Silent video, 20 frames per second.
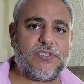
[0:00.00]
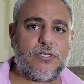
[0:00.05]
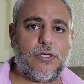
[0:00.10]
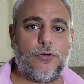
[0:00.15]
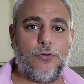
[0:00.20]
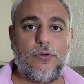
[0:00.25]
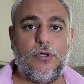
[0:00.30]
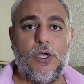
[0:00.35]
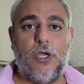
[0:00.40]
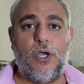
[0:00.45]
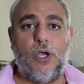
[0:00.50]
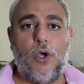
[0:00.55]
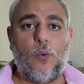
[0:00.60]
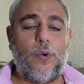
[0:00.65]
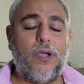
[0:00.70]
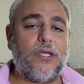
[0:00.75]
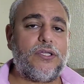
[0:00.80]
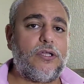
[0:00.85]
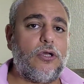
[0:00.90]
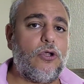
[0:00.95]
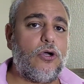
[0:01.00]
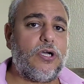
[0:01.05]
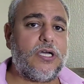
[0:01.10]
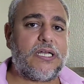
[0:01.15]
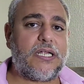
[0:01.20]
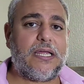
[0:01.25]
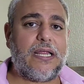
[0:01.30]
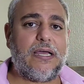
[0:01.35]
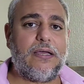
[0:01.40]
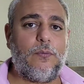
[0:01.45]
So we are no
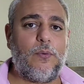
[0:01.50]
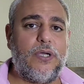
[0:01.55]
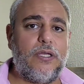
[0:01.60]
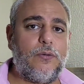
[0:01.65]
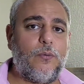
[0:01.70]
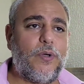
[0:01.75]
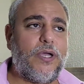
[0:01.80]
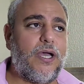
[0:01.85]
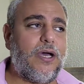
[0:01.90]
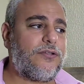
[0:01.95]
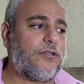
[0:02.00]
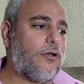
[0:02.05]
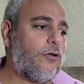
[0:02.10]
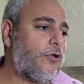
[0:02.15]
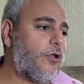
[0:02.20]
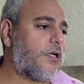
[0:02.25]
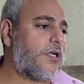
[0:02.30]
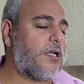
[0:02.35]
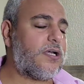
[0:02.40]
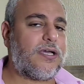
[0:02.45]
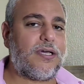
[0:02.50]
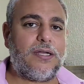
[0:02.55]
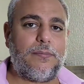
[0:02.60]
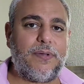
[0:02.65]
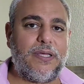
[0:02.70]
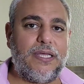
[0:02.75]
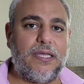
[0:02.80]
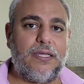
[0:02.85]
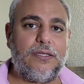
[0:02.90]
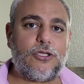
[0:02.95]
longer going to
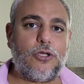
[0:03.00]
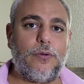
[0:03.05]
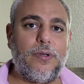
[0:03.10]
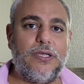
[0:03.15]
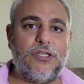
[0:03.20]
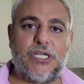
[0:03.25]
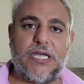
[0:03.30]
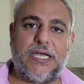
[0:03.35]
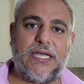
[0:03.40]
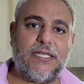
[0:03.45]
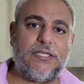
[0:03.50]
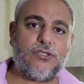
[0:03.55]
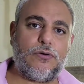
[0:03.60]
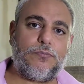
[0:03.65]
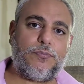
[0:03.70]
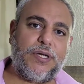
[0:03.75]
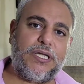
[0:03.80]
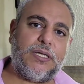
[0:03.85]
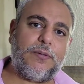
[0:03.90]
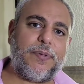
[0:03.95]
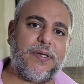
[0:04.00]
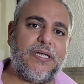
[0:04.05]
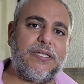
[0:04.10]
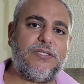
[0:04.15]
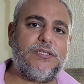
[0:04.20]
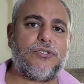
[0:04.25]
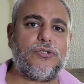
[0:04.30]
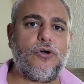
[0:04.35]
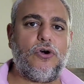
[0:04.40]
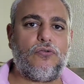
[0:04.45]
be doing check-ins on breeder
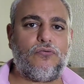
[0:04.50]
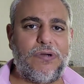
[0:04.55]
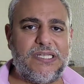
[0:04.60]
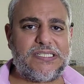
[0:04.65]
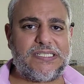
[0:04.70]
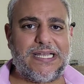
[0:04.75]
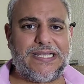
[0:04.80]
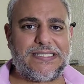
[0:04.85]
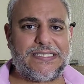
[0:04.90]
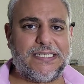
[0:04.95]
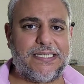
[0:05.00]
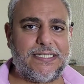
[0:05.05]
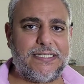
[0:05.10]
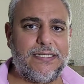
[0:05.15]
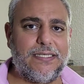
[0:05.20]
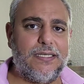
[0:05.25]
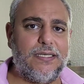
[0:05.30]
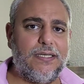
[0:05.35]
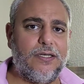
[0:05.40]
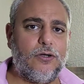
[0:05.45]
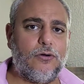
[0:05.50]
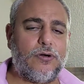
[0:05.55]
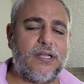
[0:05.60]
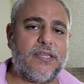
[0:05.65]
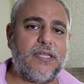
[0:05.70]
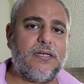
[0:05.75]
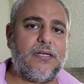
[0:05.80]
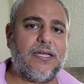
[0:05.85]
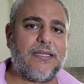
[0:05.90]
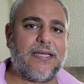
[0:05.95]
bins or resetting or
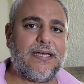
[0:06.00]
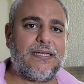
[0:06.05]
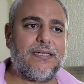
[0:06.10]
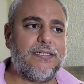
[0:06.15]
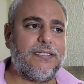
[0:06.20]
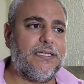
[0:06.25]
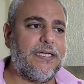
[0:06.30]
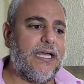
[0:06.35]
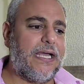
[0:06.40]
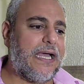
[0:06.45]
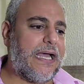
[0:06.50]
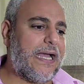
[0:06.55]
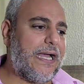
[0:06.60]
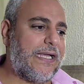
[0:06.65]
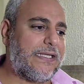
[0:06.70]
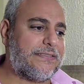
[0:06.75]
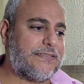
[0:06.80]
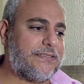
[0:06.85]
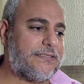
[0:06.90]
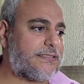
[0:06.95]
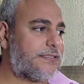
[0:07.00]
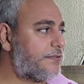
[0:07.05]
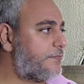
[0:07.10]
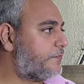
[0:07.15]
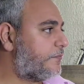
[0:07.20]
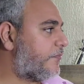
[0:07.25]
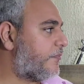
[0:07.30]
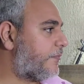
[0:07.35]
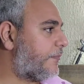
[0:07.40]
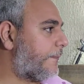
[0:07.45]
anything like that, and
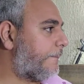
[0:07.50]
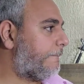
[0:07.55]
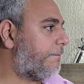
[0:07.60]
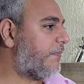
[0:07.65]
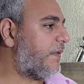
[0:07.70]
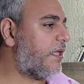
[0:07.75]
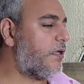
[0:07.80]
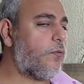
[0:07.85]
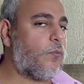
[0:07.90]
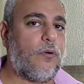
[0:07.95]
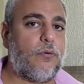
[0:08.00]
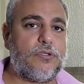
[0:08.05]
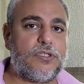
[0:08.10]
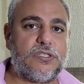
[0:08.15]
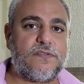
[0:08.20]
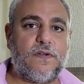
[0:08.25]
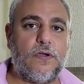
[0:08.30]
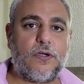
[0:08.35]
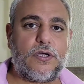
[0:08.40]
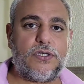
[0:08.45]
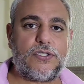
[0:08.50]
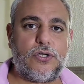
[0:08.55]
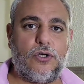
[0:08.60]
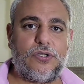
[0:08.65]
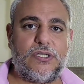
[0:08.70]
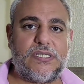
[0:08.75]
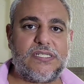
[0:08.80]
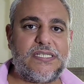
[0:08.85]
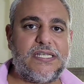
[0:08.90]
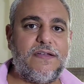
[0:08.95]
we'll just focus
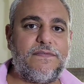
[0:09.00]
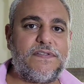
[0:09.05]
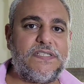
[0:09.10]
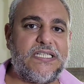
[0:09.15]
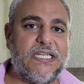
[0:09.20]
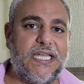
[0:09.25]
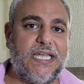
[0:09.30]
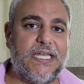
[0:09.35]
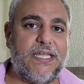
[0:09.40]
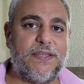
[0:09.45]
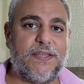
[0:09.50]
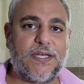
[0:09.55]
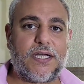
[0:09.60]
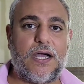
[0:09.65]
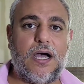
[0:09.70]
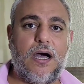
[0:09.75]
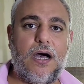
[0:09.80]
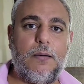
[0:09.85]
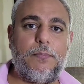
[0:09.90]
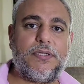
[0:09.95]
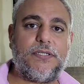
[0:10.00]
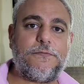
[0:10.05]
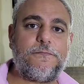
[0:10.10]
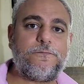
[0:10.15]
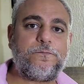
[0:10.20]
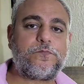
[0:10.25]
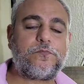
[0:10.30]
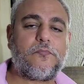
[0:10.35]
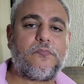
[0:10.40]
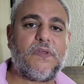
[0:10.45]
on the CFT, the carbon